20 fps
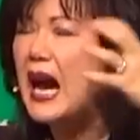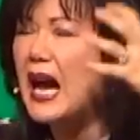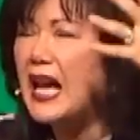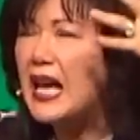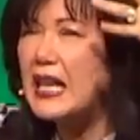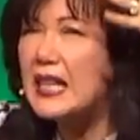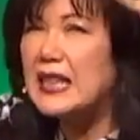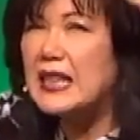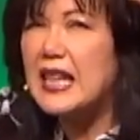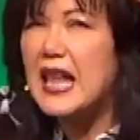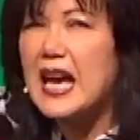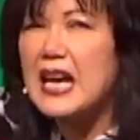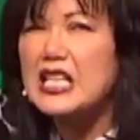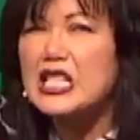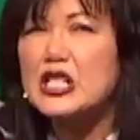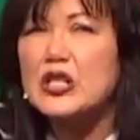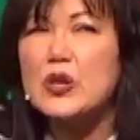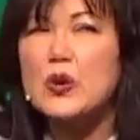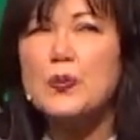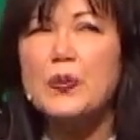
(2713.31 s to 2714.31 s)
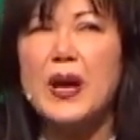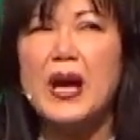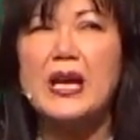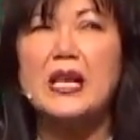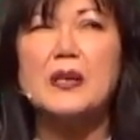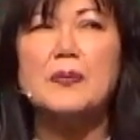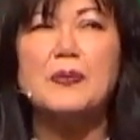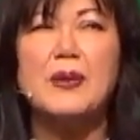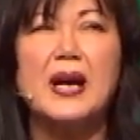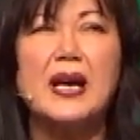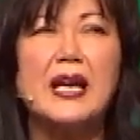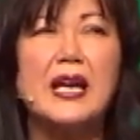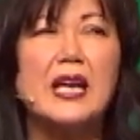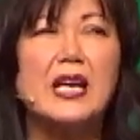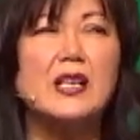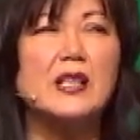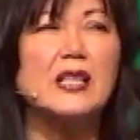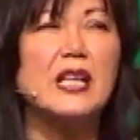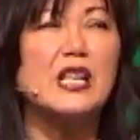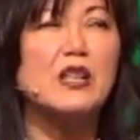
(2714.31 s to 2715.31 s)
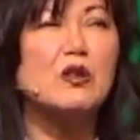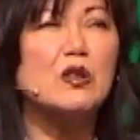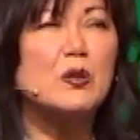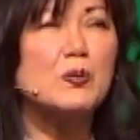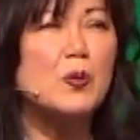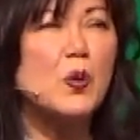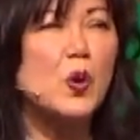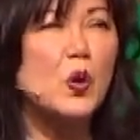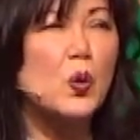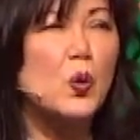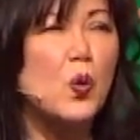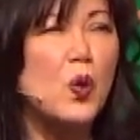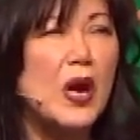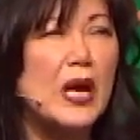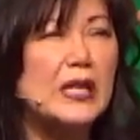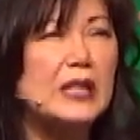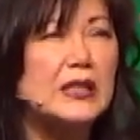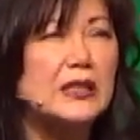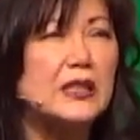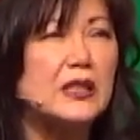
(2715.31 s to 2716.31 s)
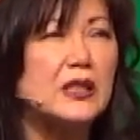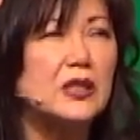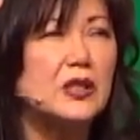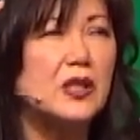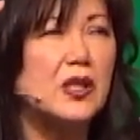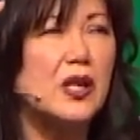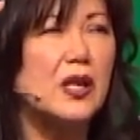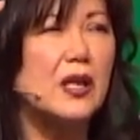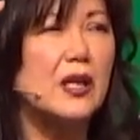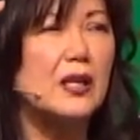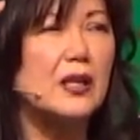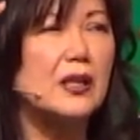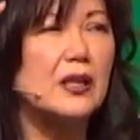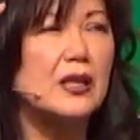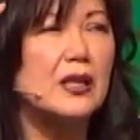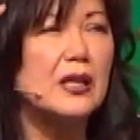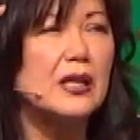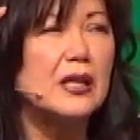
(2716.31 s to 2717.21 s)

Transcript: I had lice so bad in my hair that it was more white than dark.